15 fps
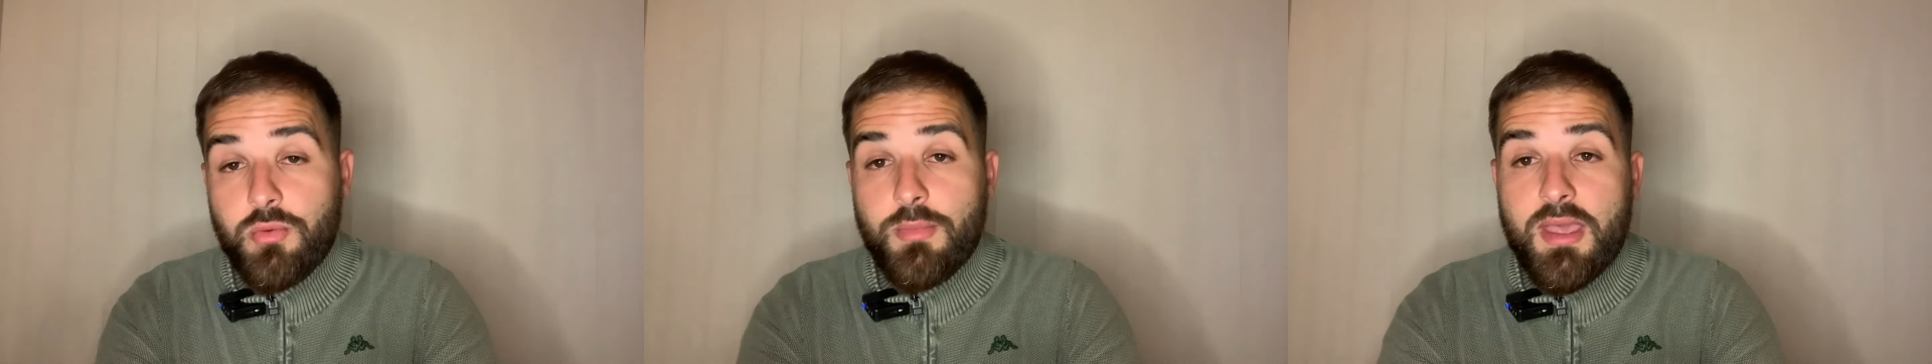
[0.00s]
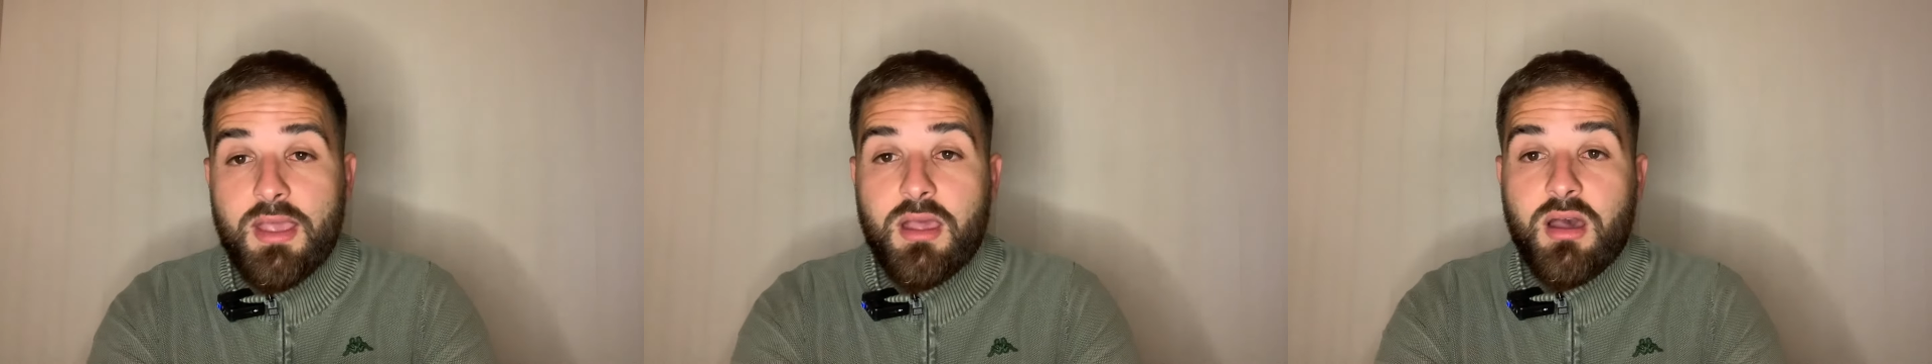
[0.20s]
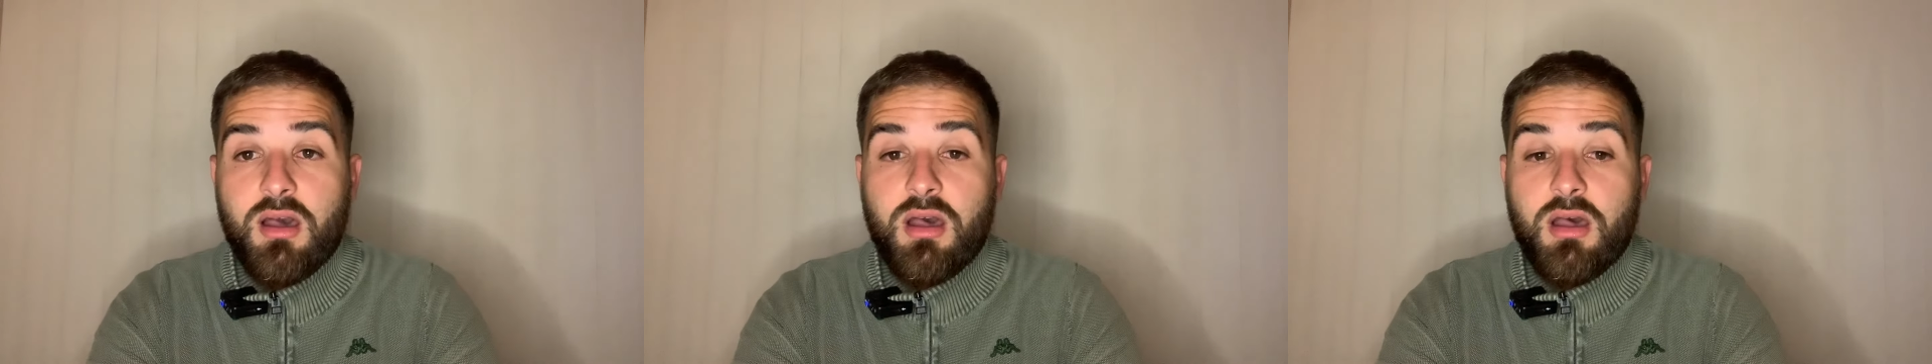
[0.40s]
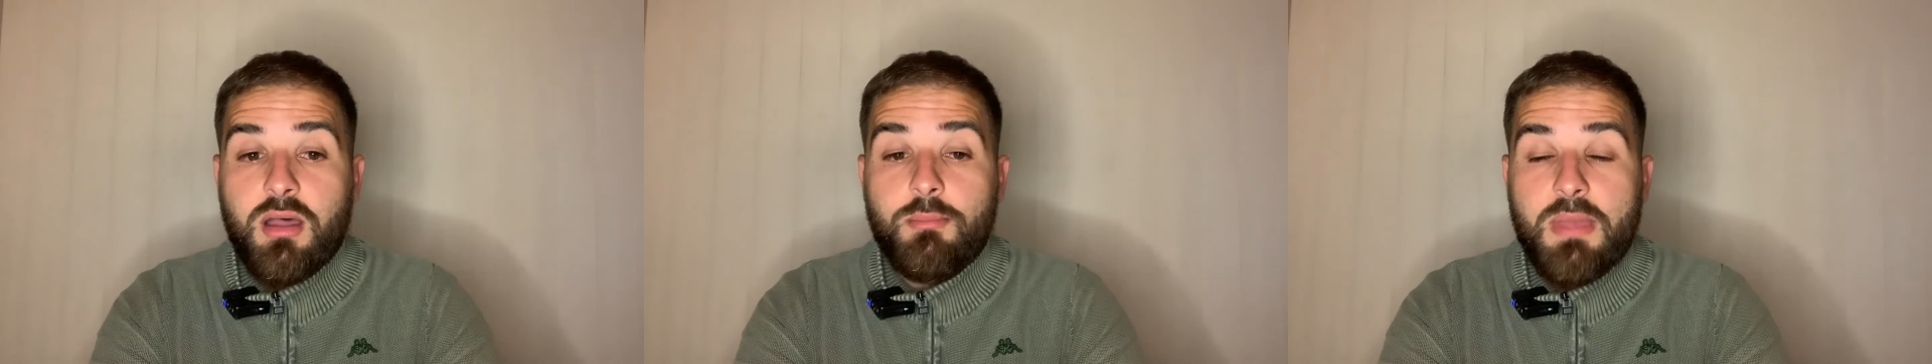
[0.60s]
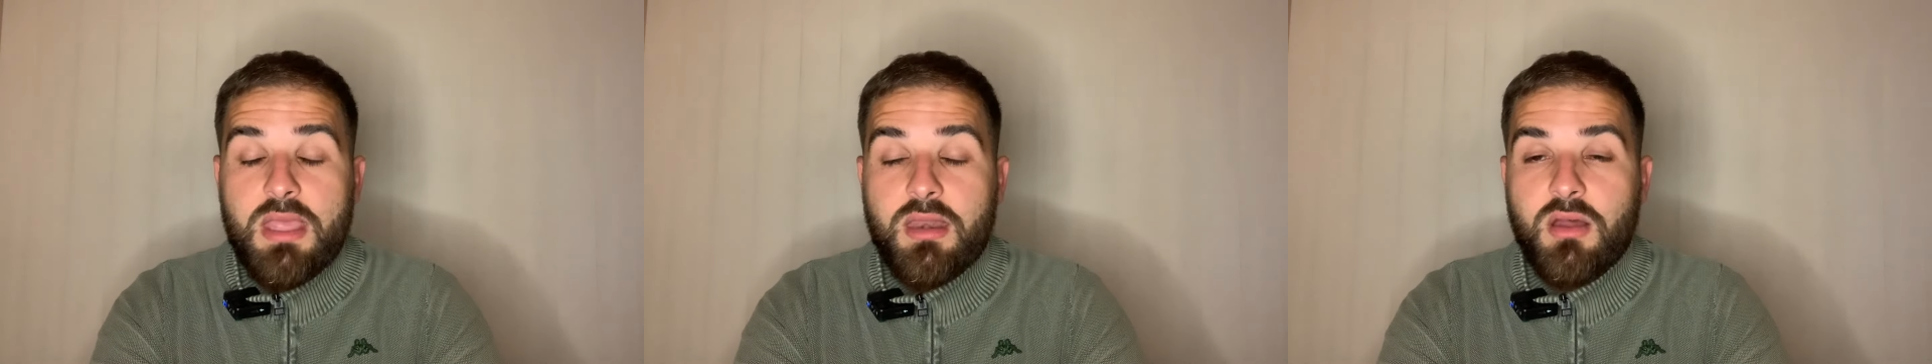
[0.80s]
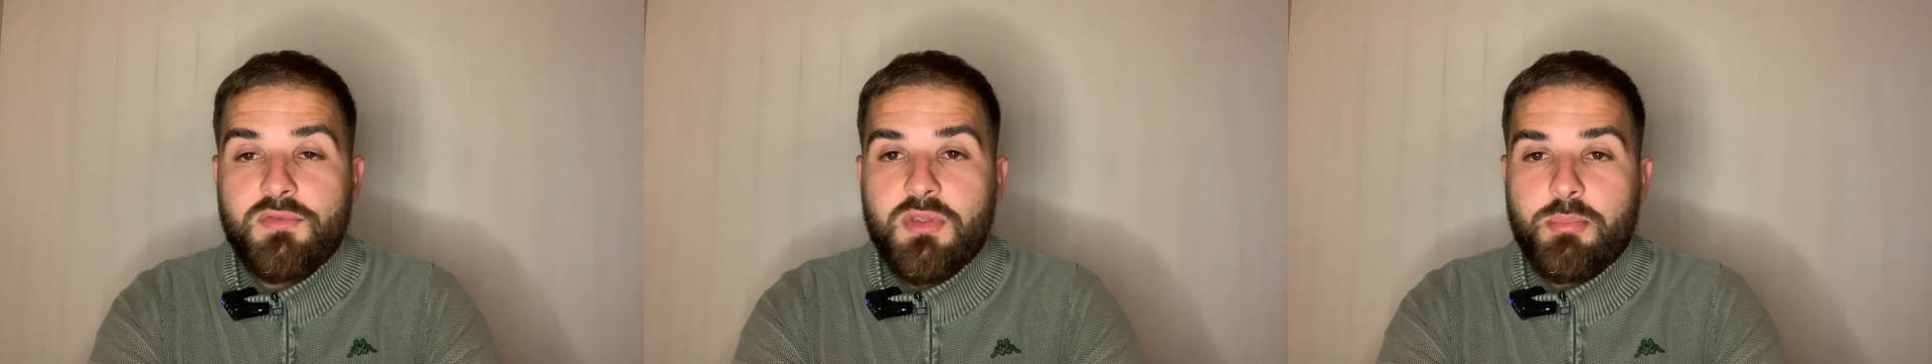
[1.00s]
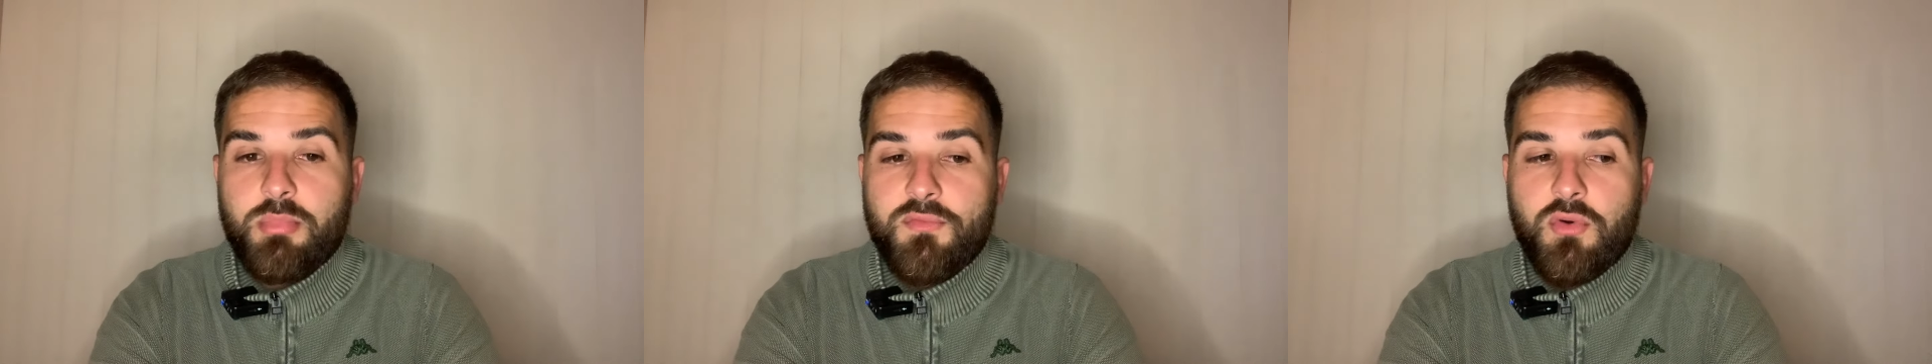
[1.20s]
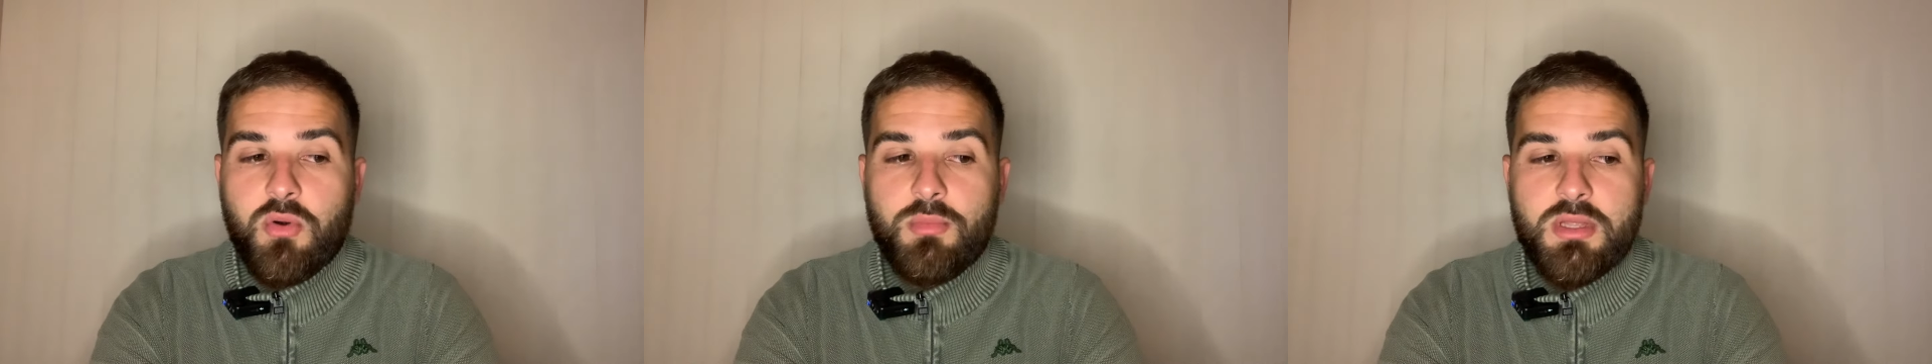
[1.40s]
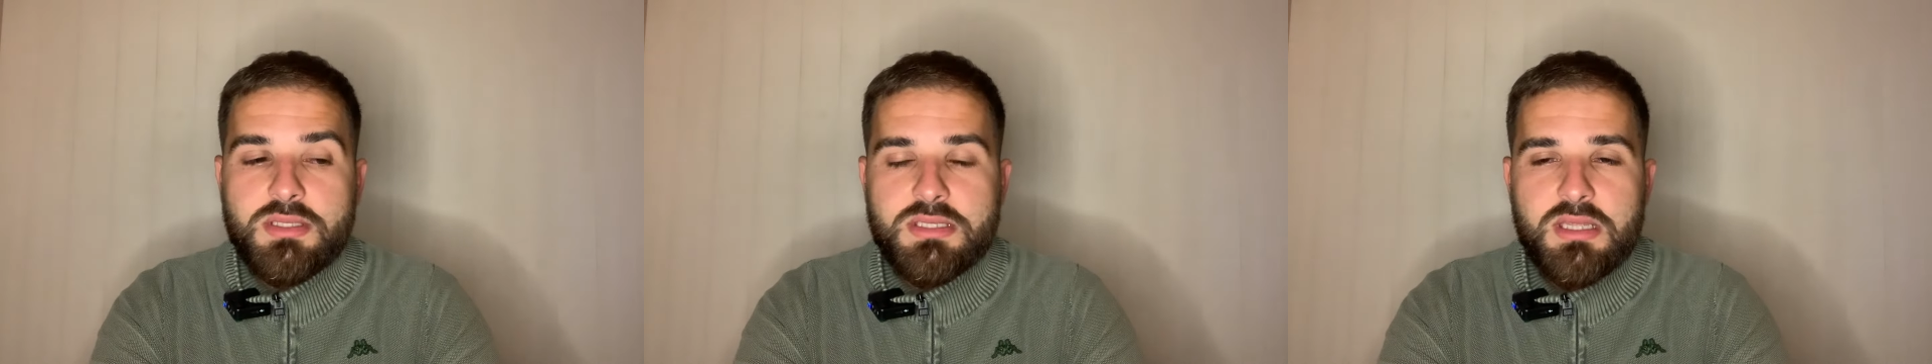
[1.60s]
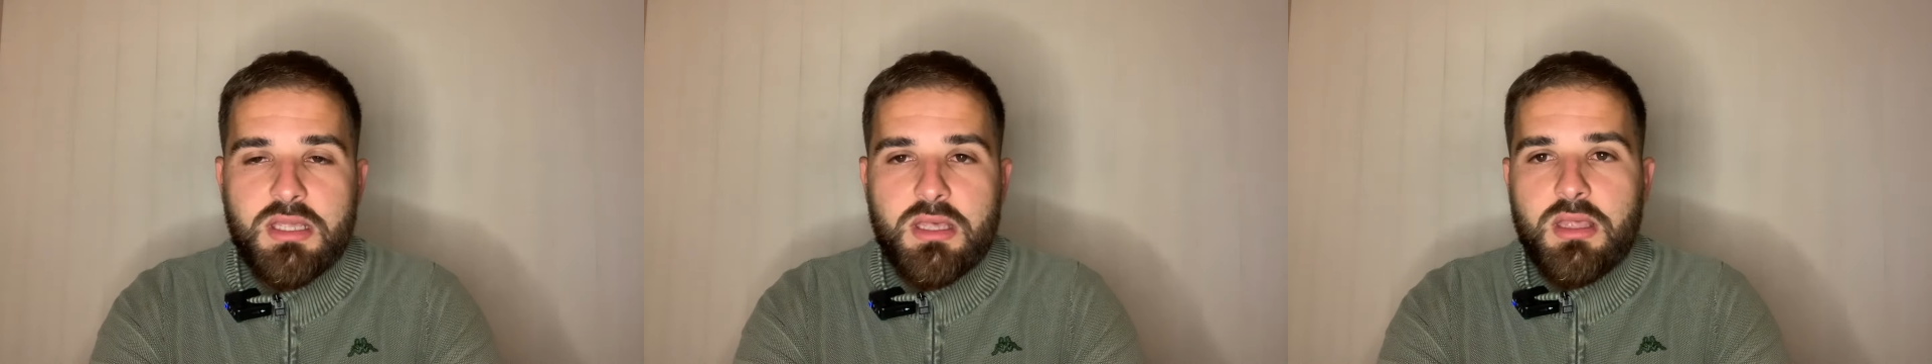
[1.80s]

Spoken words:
made of the performance.